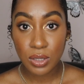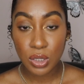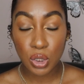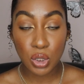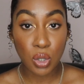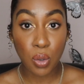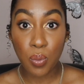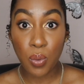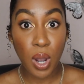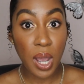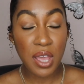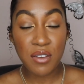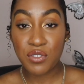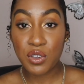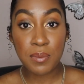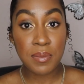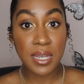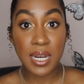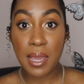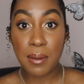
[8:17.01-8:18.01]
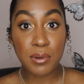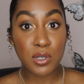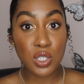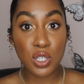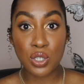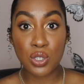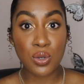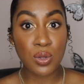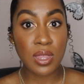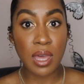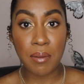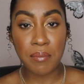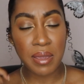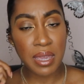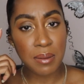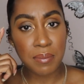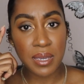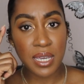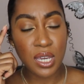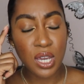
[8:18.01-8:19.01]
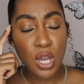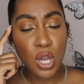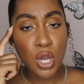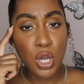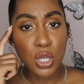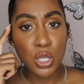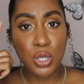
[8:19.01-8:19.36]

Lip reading: So what have you been able to do that maybe